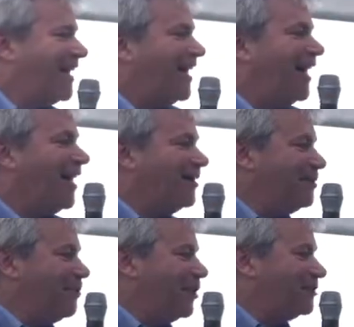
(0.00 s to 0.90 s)
And
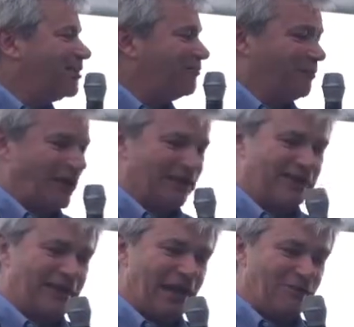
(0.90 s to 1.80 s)
he won a silver medal
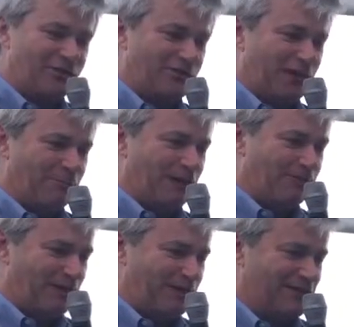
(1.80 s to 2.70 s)
at the Amsterdam
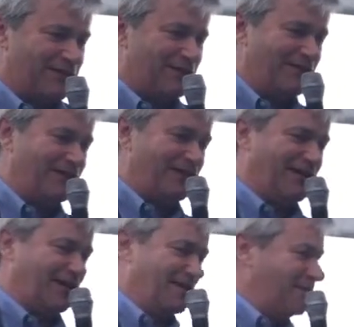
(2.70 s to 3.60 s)
Olympics, and
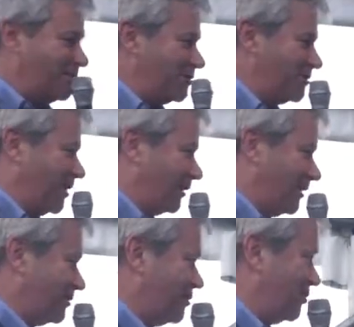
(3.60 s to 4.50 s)
there was
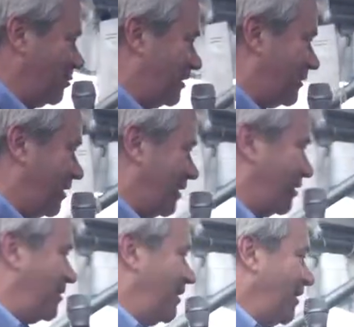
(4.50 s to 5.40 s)
nothing to do with,
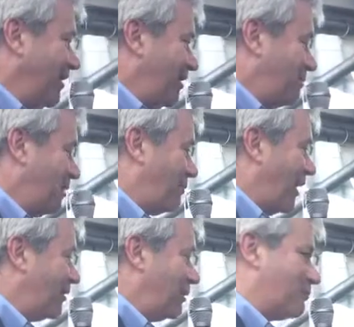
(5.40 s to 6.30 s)

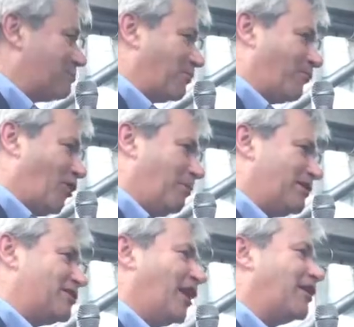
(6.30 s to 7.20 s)
apparently it was
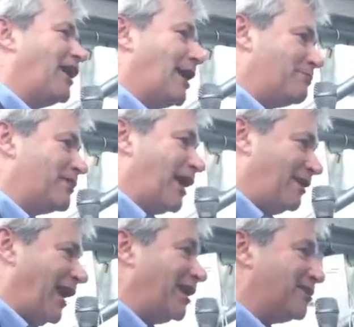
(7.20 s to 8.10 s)
performance
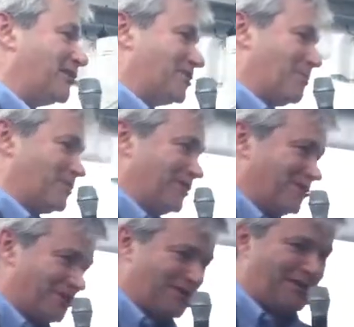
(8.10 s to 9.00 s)
non-enhancing
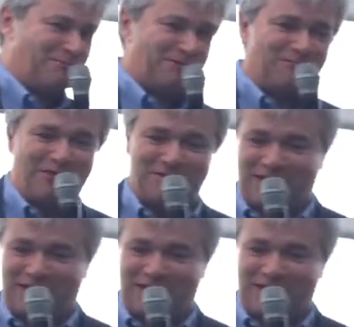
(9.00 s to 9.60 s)
substances that he was involved in